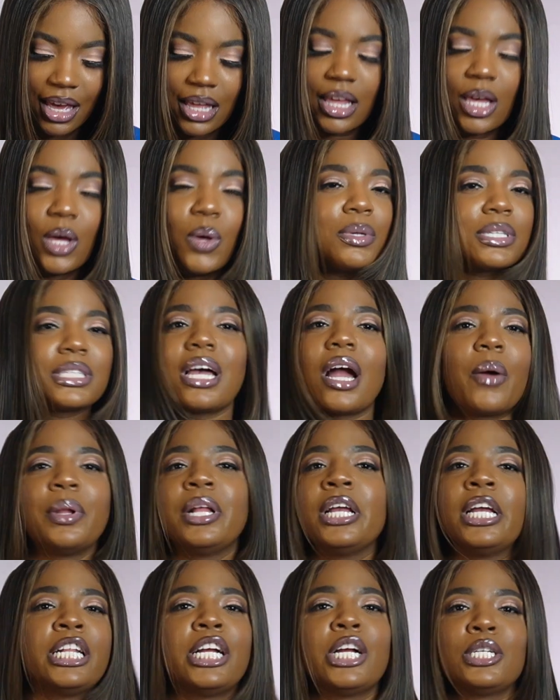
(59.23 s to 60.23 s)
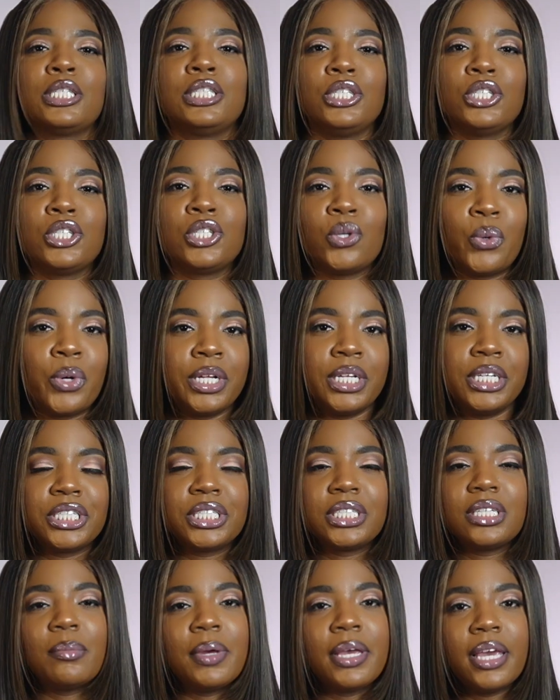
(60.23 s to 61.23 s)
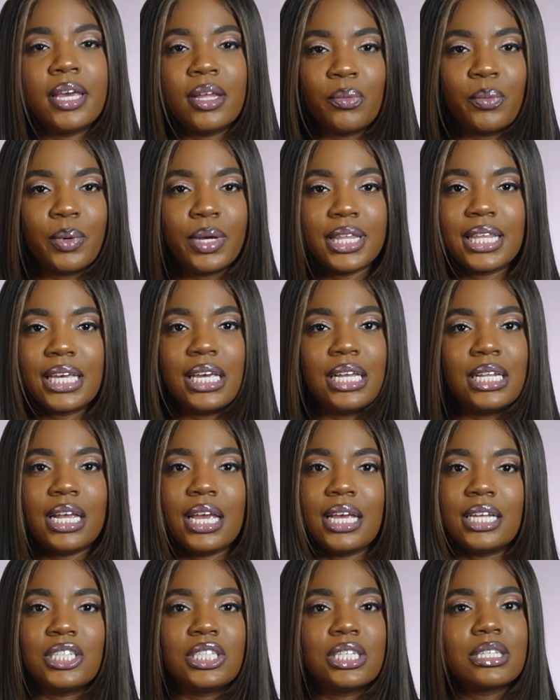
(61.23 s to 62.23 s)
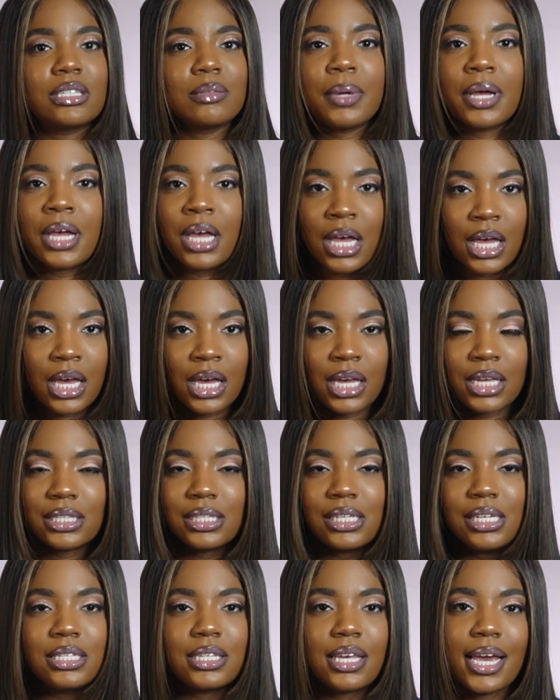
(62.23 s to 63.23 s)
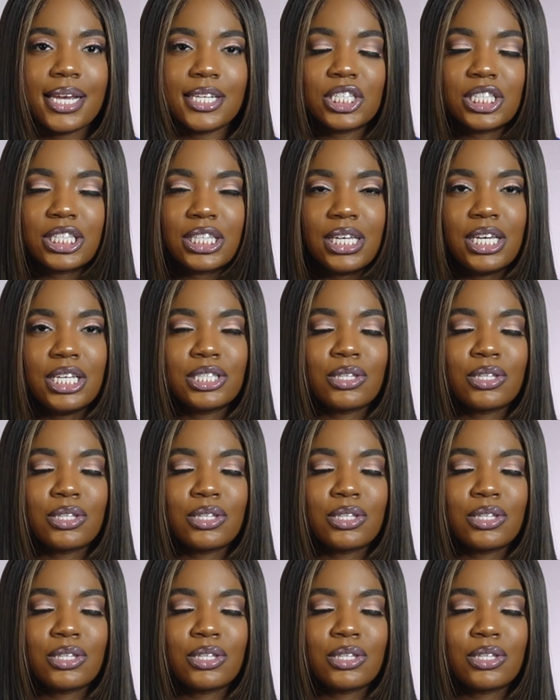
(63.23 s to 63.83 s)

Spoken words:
It was already a nursing shortage to begin with, and just because these agencies